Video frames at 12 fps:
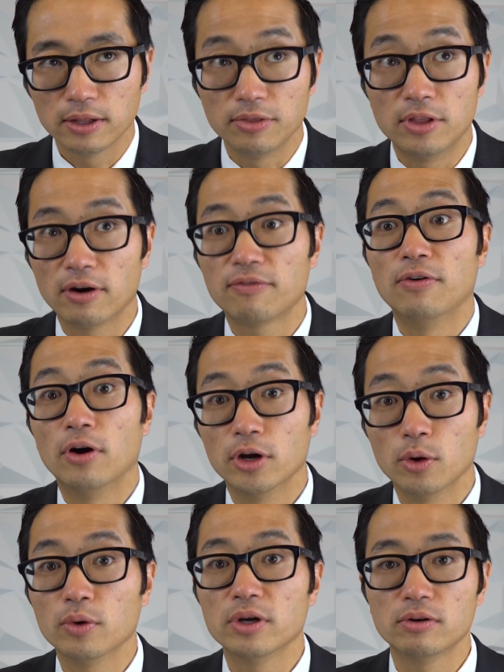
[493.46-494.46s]
their
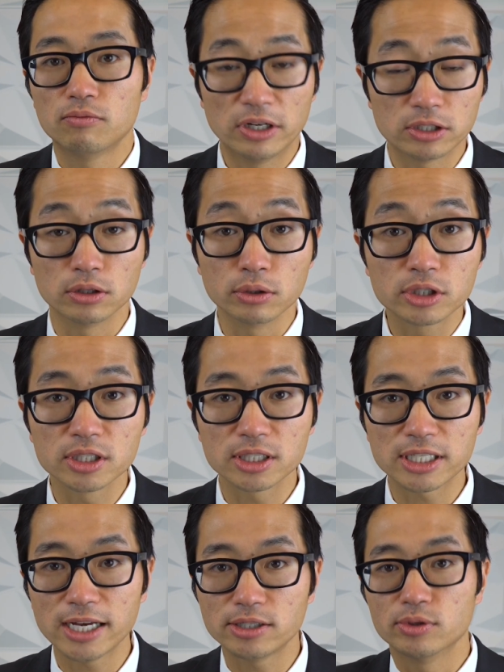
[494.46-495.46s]
photo resolution
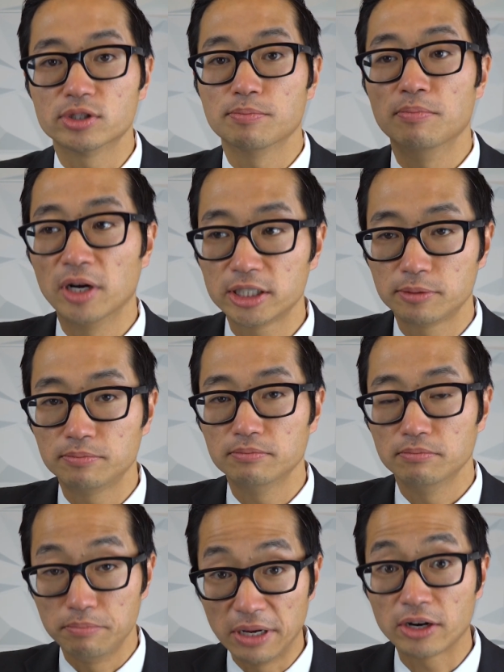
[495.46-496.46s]
size. So it's much
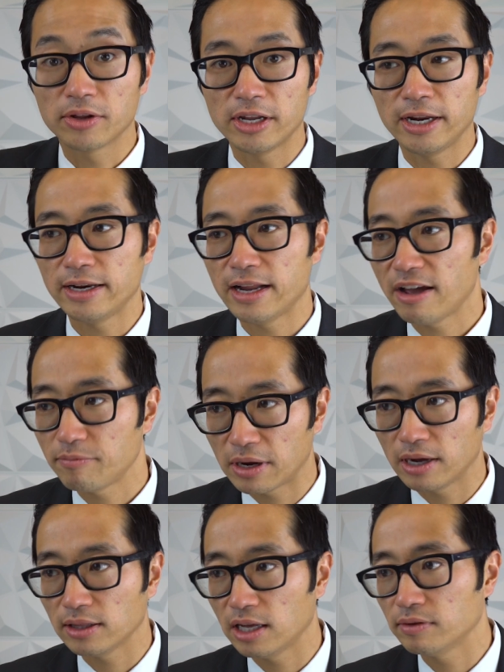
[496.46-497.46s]
bigger than eight and a half
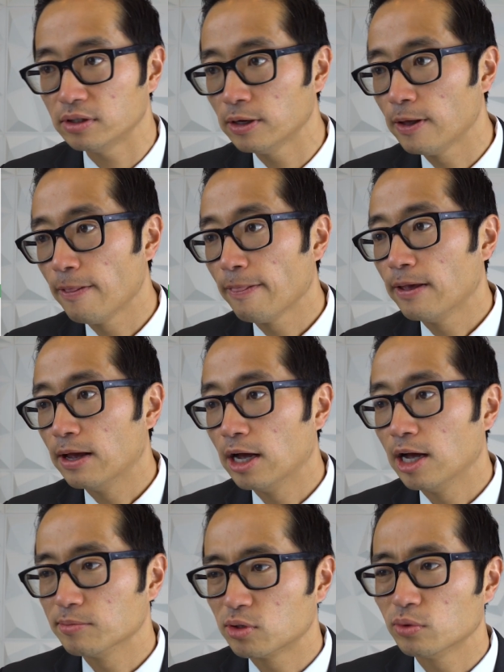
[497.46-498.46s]
by eleven.
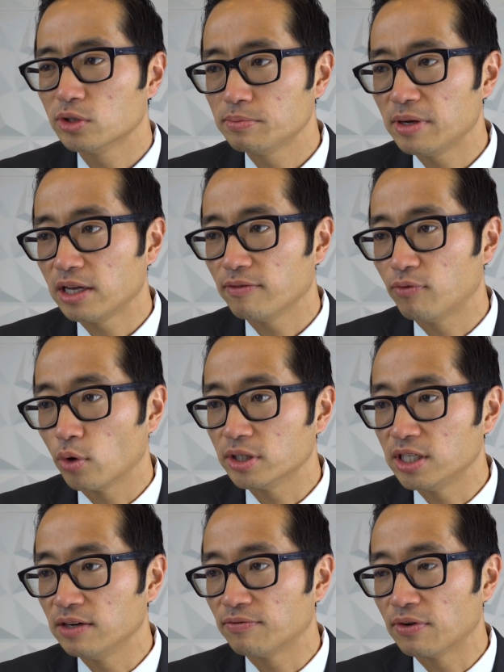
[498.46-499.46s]
Um, so we'll just make it
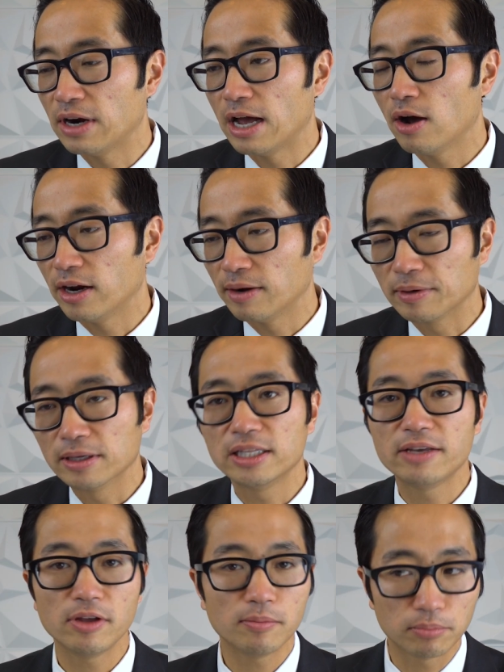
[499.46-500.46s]
fourteen for now, and I'm gonna
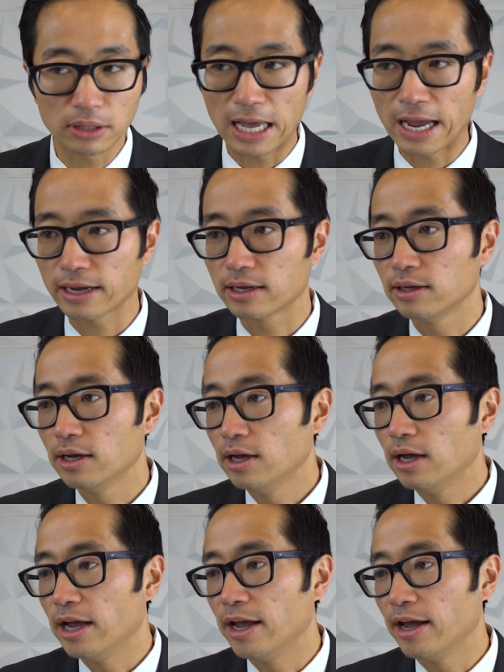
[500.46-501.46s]
leave it black,
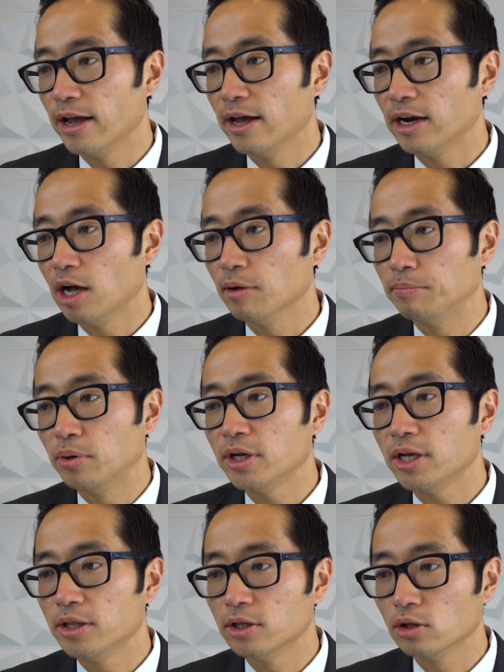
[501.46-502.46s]
and I'll put
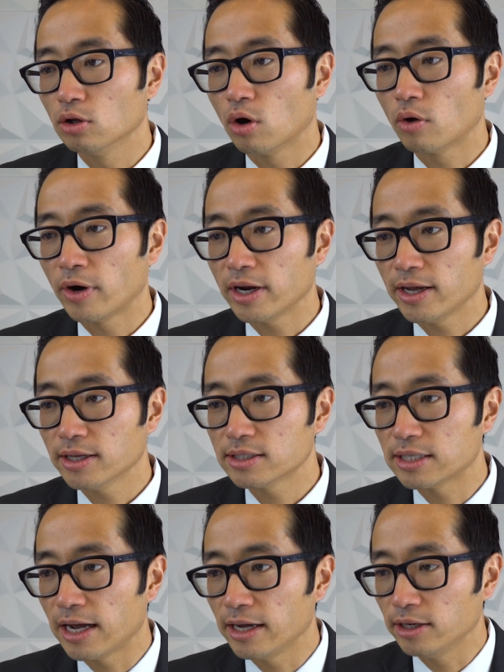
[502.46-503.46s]
it in the lower right-hand
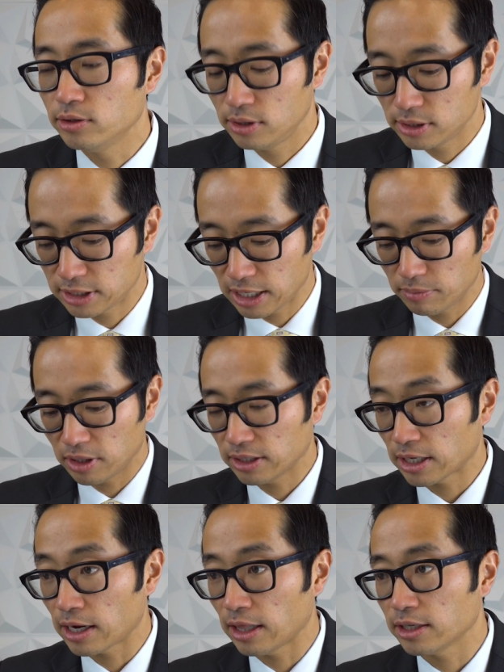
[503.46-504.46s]
side and do the same thing
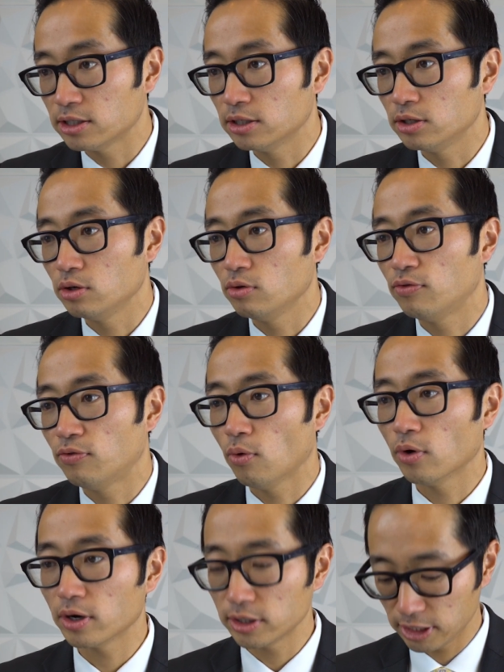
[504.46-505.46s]
that I like to do,
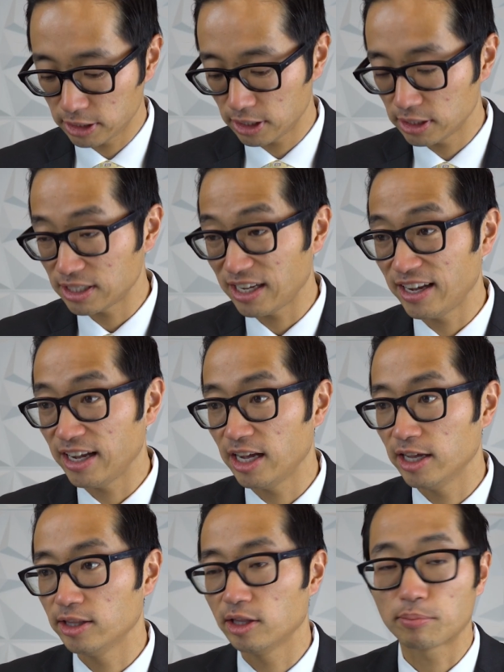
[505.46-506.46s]
four digits
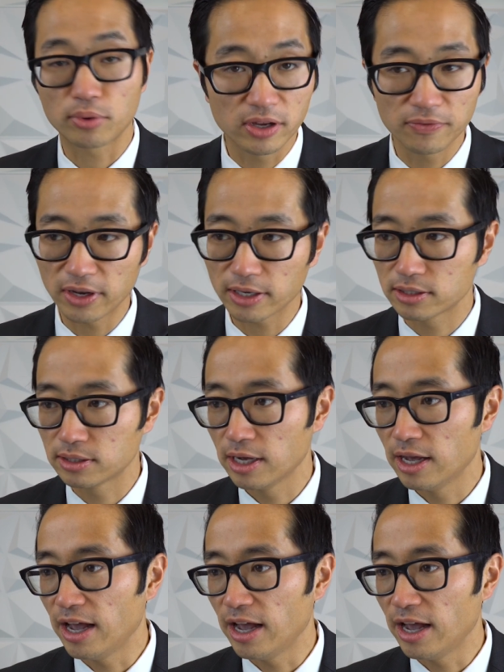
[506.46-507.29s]
and the prefix.